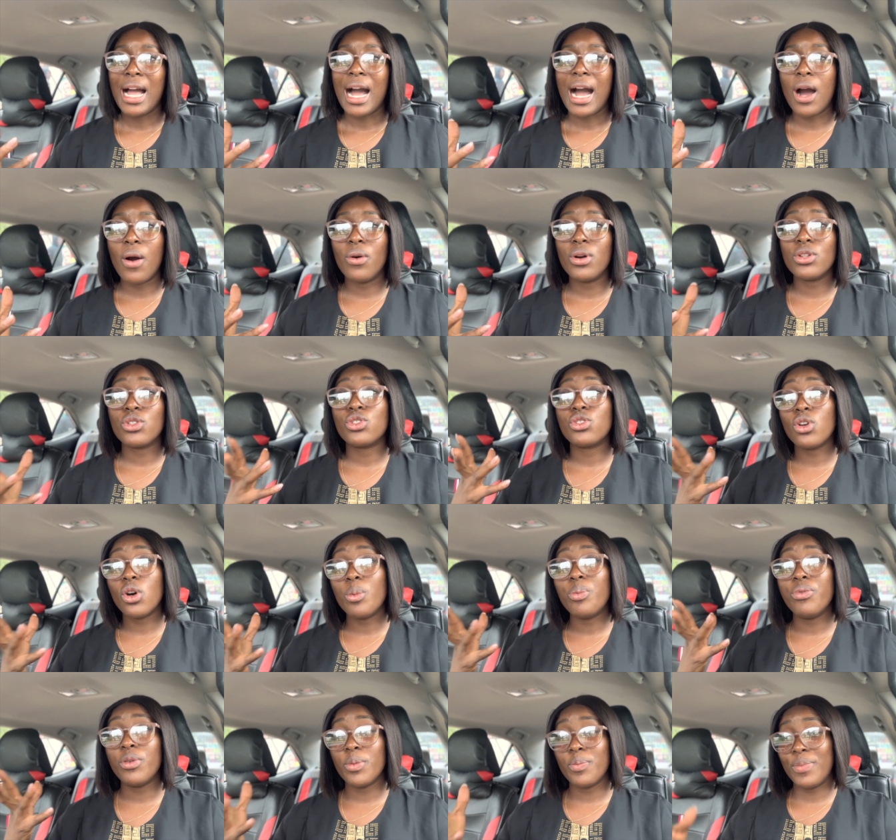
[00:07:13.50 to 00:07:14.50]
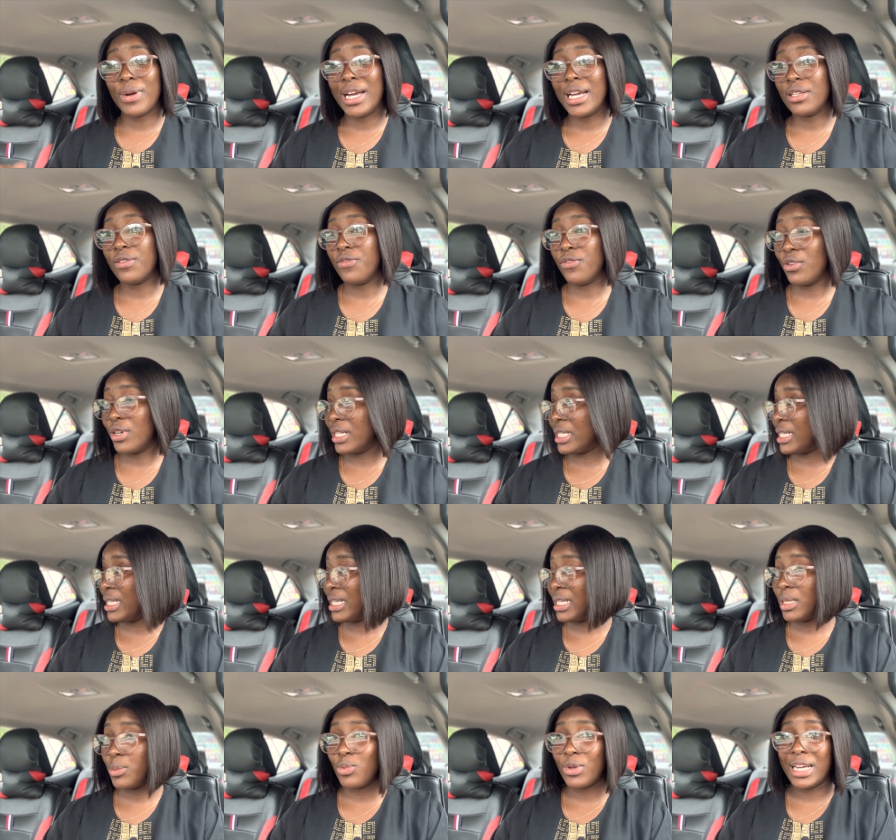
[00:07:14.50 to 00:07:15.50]
I was so prepared for
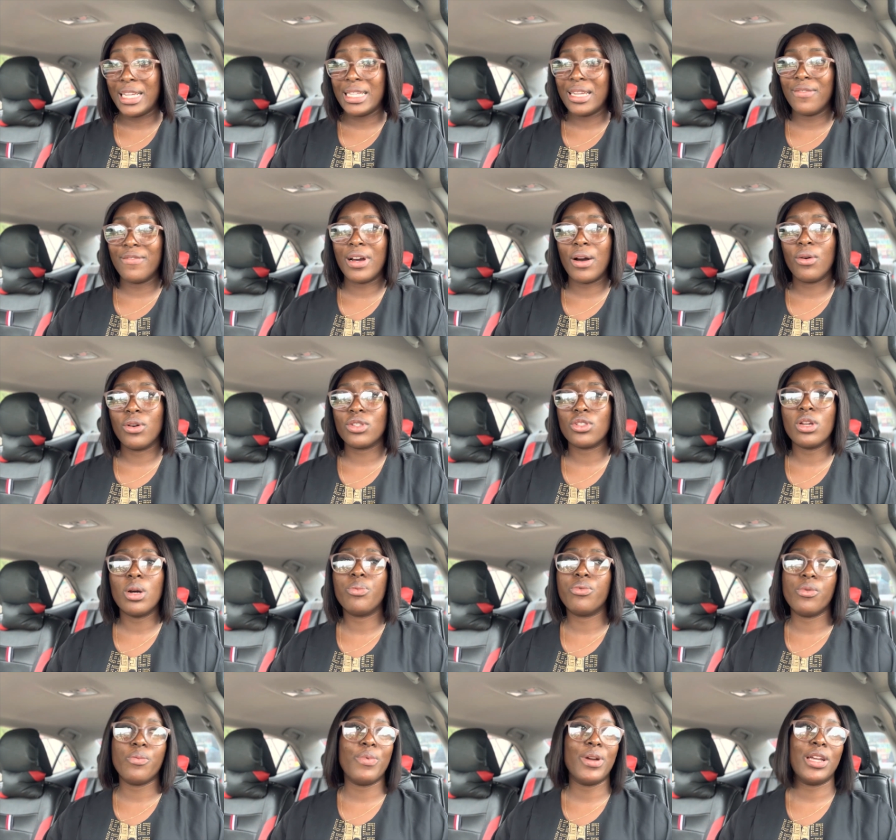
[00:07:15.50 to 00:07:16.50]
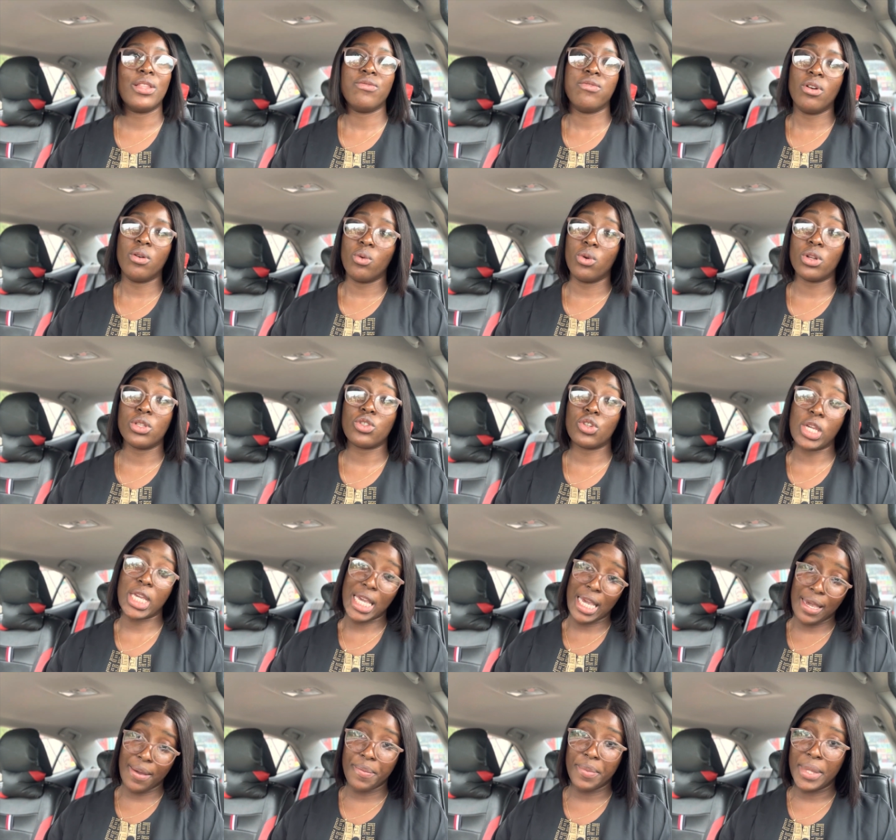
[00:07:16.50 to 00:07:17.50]
this, but I never I was not prepared for what
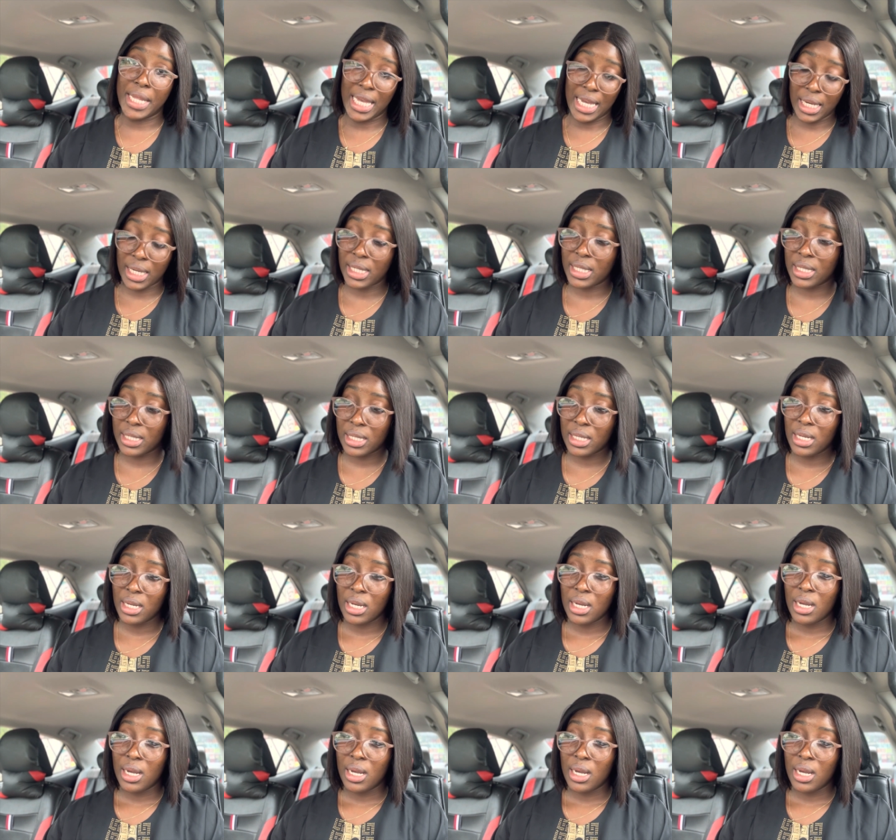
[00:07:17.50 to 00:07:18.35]
came next.